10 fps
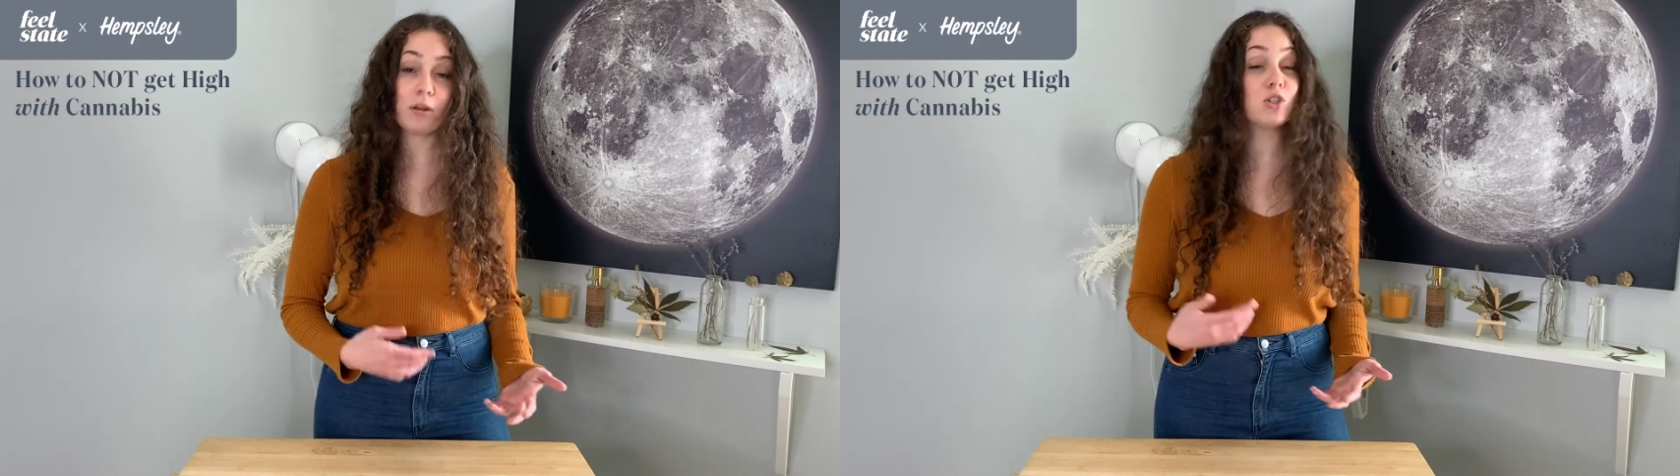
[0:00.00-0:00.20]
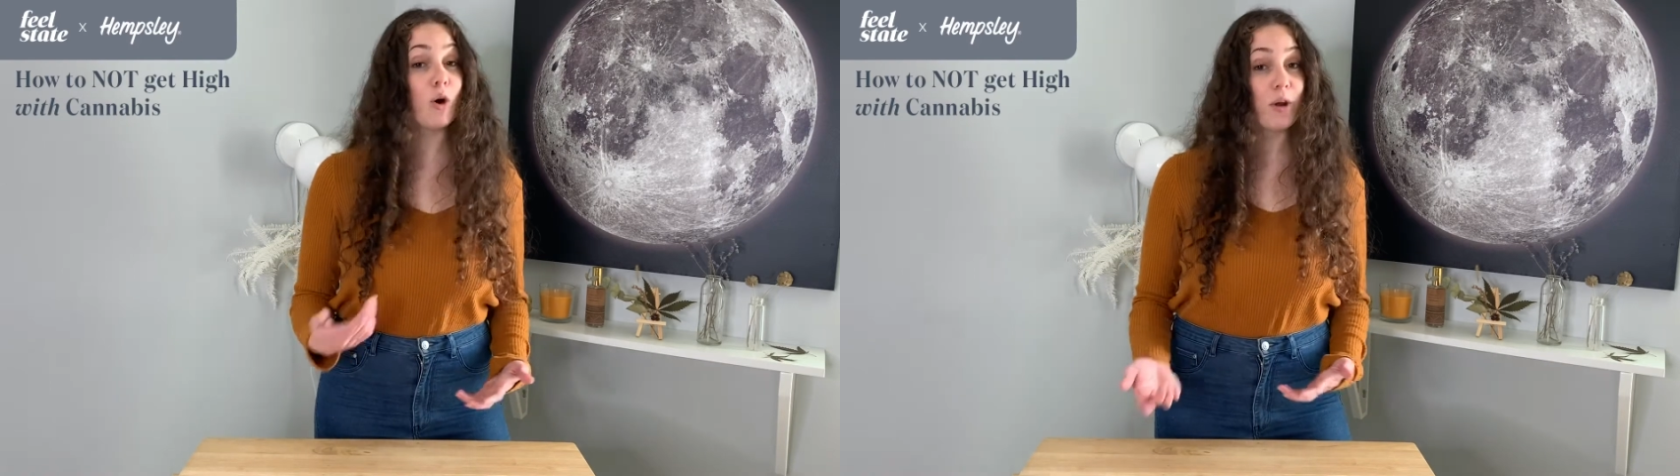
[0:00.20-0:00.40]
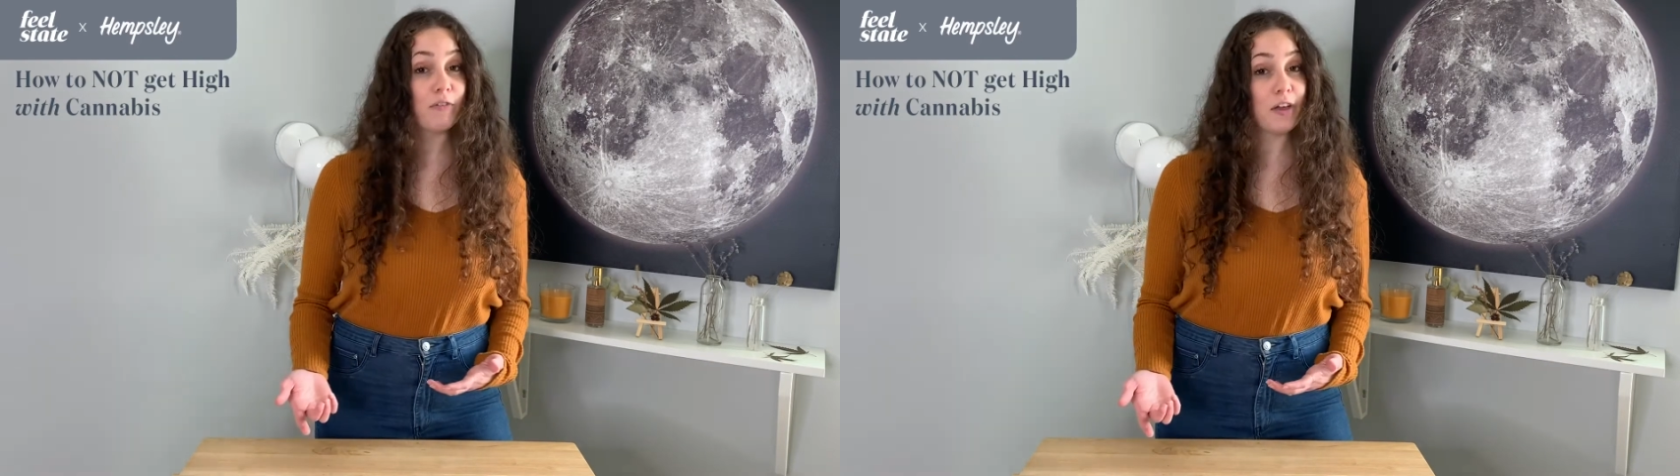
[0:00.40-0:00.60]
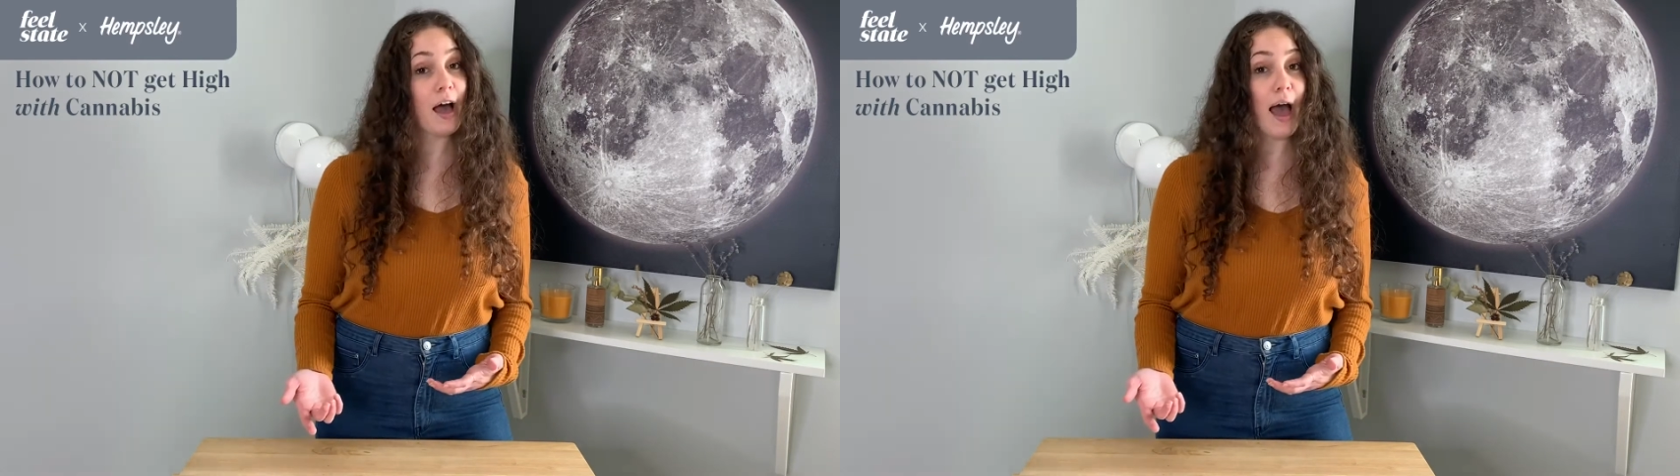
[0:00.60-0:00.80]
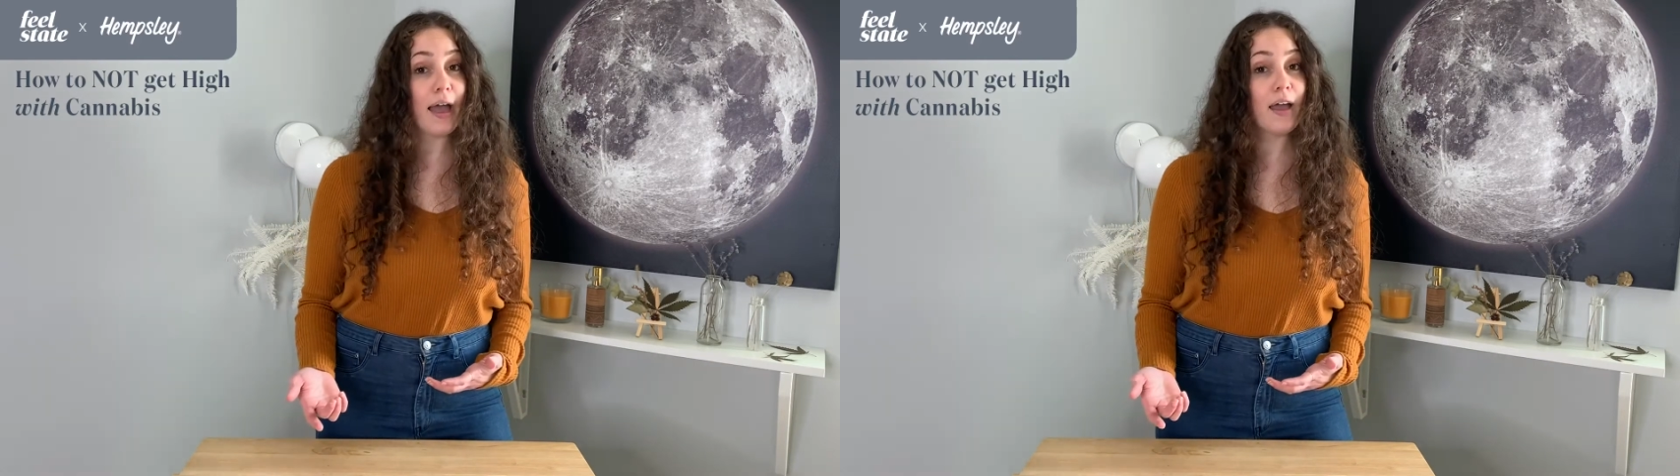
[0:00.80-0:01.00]
but don't want to feel
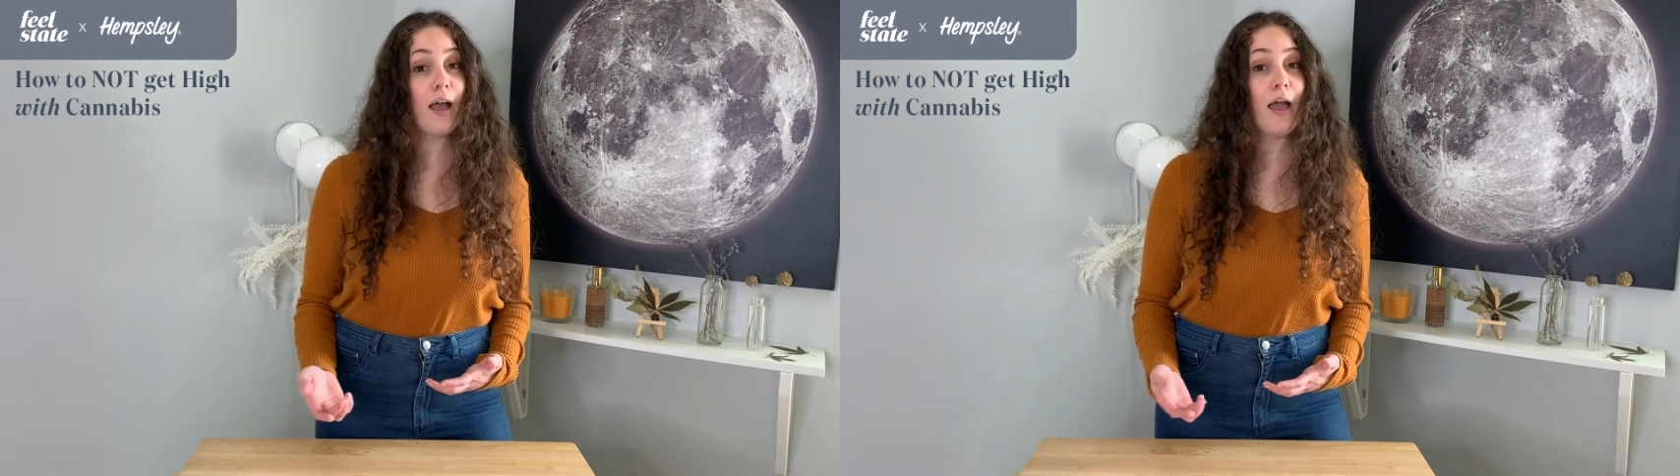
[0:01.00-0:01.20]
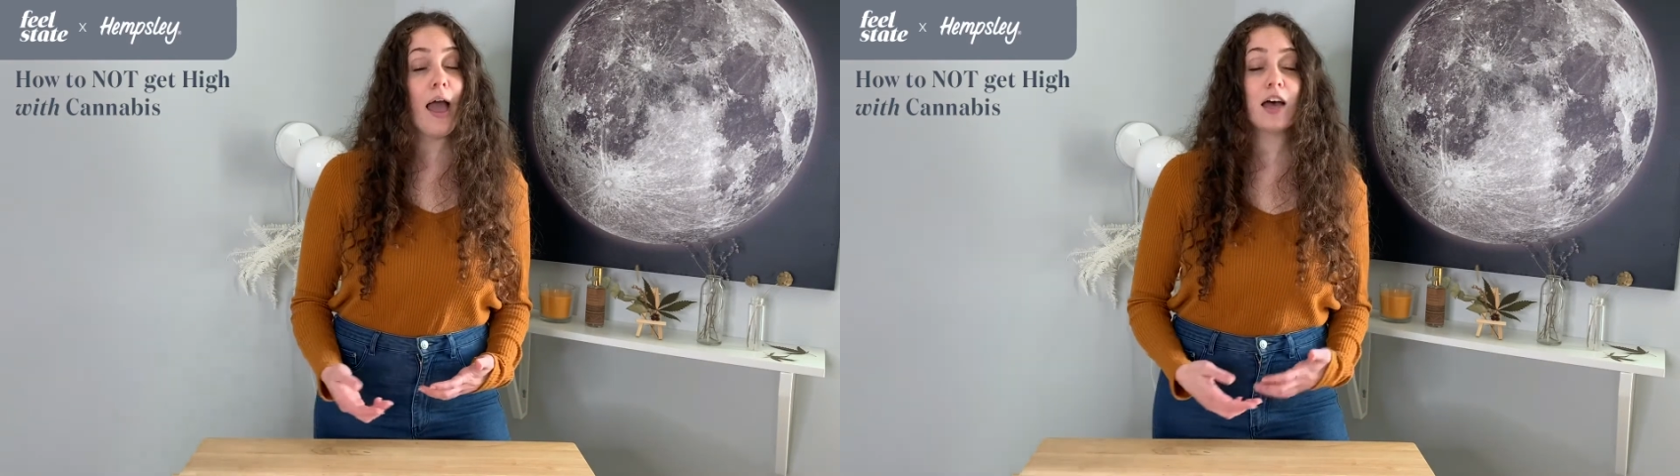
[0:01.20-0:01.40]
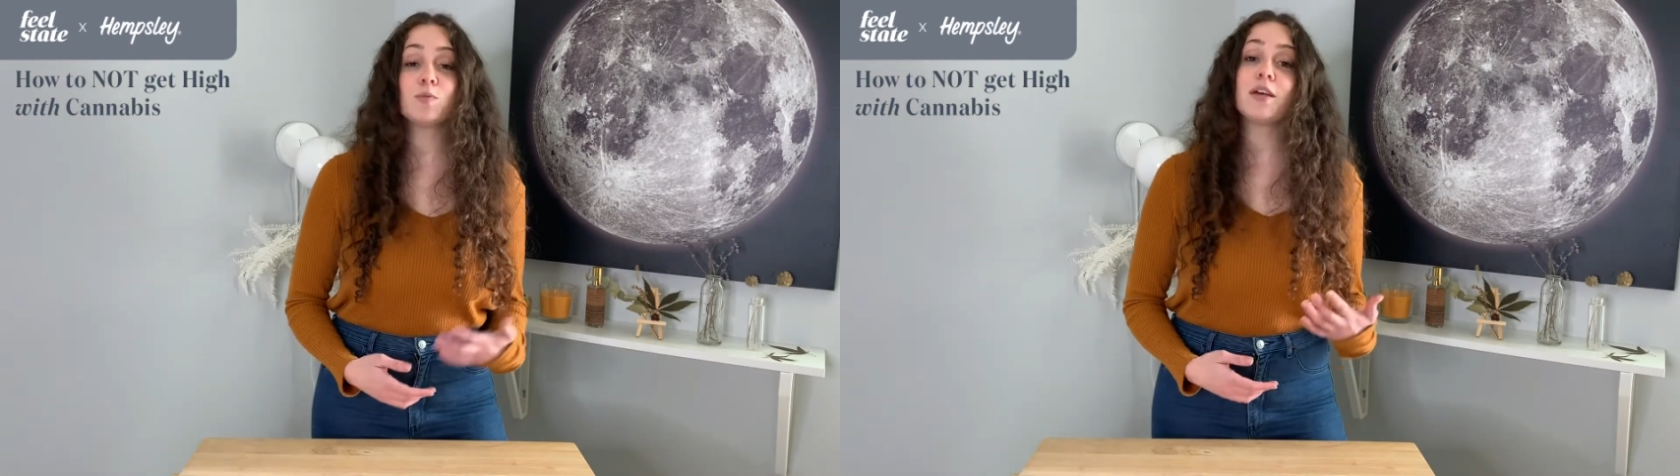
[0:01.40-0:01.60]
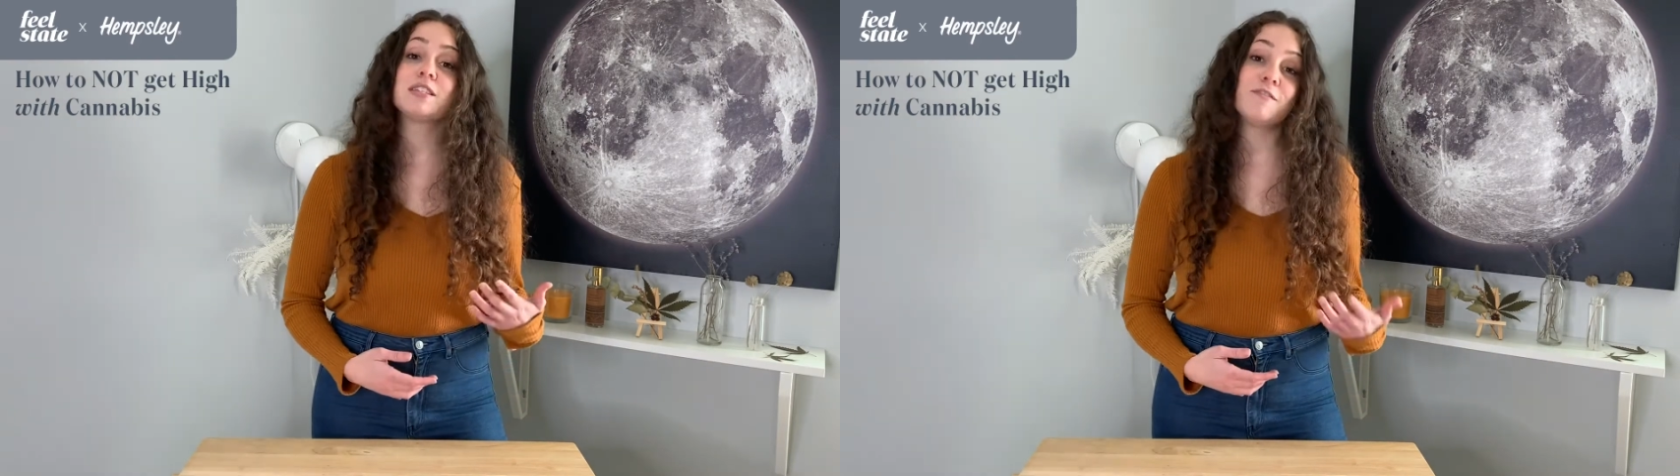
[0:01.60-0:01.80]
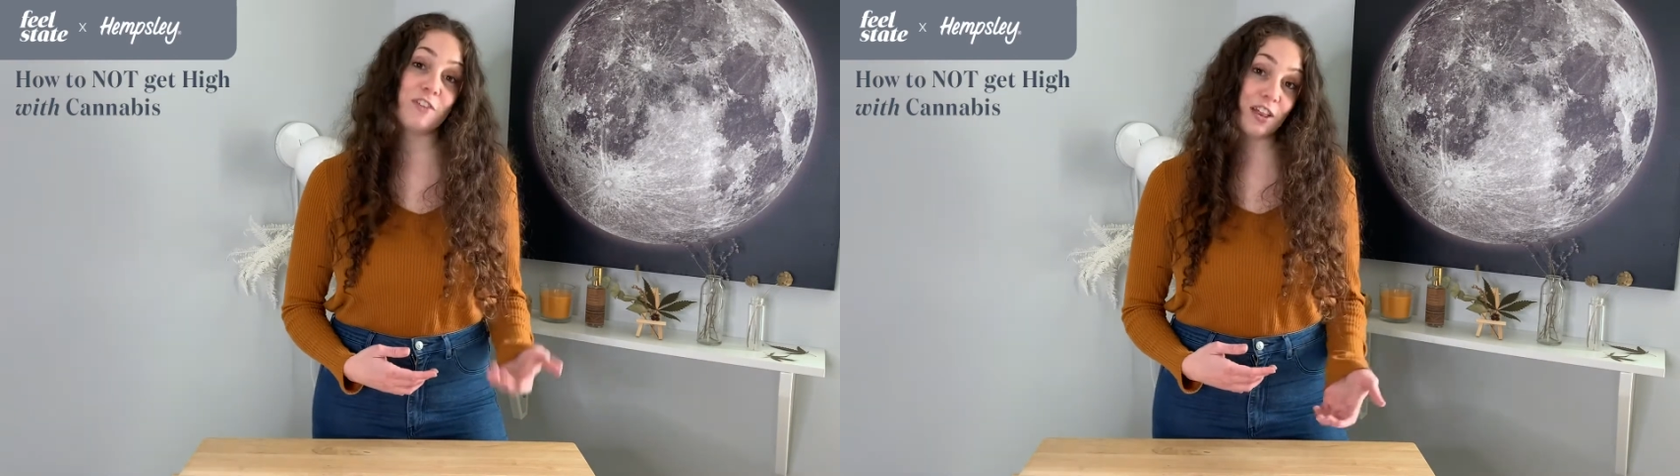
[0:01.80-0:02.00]
high, as well as
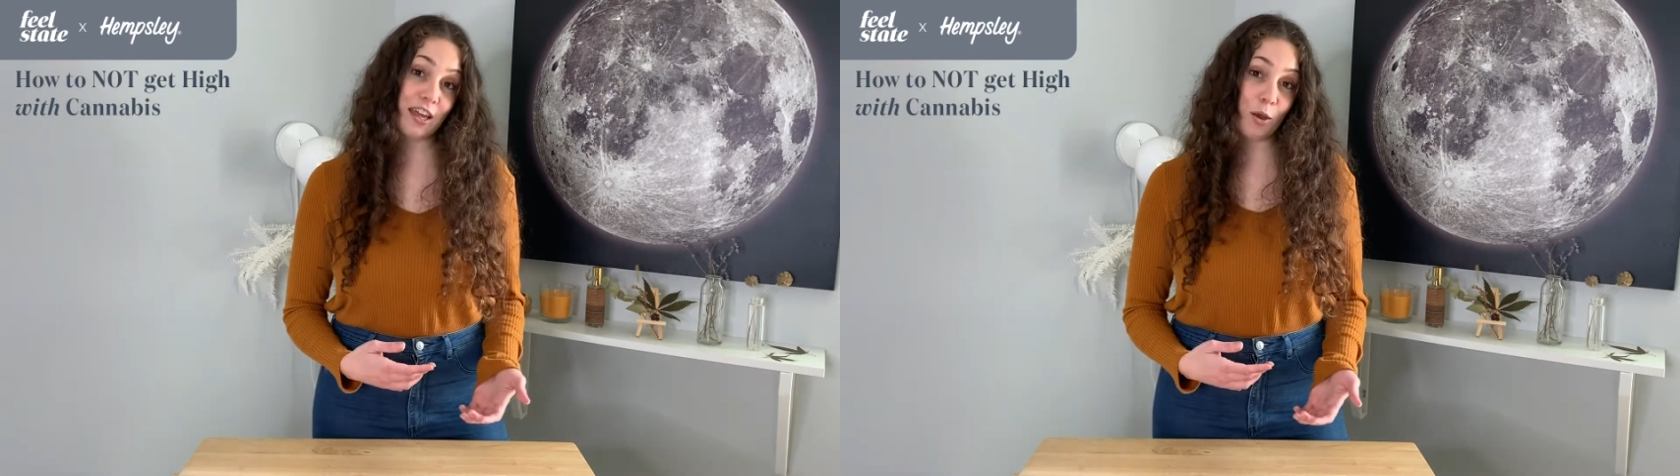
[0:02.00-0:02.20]
severely